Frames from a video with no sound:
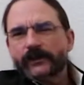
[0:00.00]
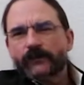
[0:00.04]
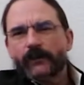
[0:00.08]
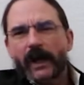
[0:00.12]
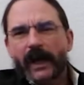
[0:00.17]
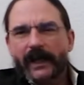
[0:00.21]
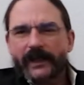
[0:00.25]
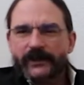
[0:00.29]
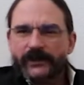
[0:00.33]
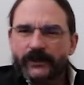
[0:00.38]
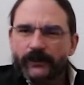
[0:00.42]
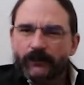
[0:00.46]
and
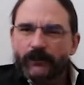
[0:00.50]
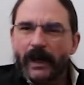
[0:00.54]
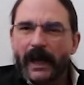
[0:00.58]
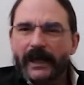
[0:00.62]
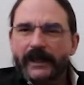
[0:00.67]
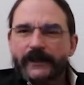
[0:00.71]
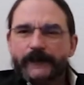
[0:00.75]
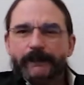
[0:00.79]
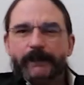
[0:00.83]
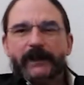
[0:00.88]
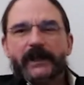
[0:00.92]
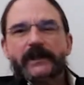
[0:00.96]
rockets and
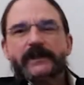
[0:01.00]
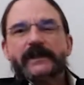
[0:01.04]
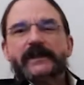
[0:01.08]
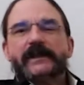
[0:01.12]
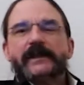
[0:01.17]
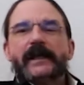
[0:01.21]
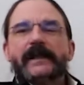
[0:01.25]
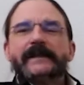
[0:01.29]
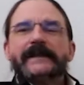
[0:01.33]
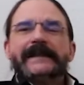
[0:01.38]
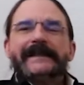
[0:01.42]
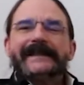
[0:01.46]
rockets because it
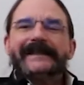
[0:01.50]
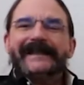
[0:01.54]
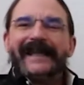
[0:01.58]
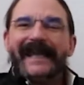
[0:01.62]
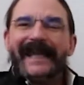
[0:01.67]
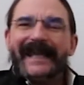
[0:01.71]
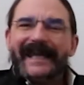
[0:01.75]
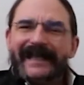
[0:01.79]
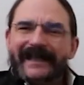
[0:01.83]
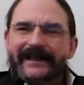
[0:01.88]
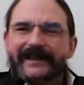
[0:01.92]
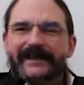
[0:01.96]
doesn't
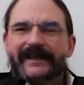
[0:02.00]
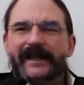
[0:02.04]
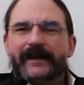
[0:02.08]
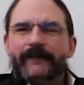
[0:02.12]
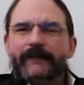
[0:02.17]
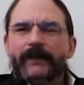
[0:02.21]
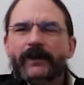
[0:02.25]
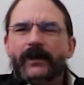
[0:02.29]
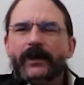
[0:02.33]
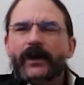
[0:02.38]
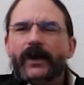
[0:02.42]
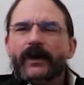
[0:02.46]
take
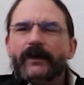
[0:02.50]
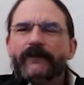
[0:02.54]
them